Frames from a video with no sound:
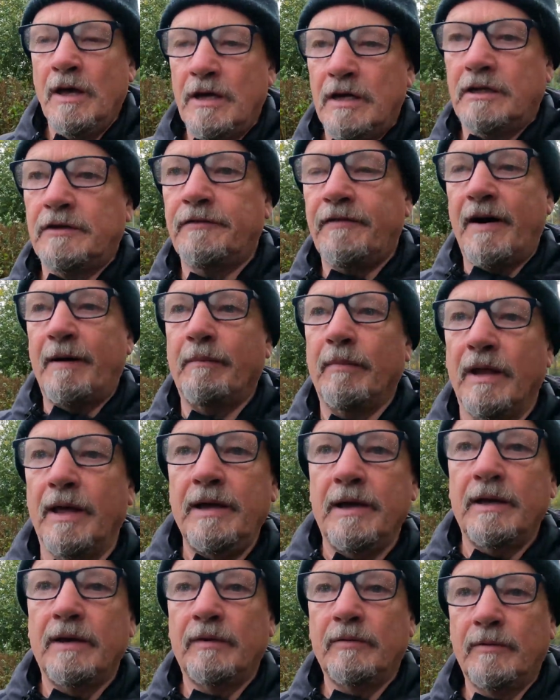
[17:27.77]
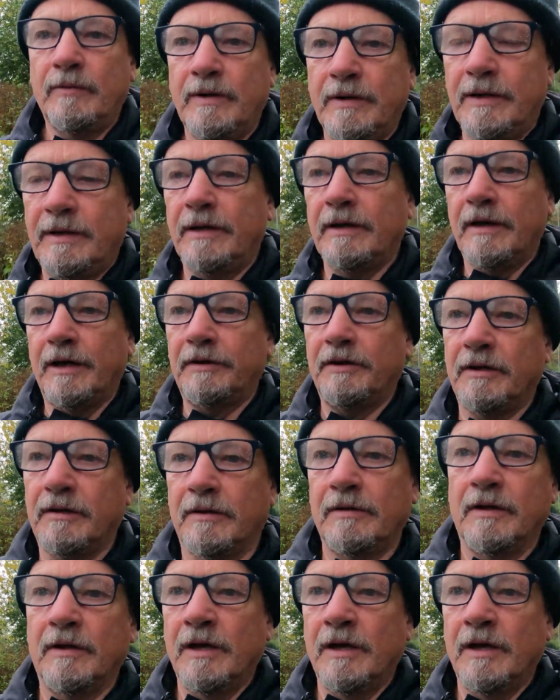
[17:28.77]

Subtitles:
his family, and we had a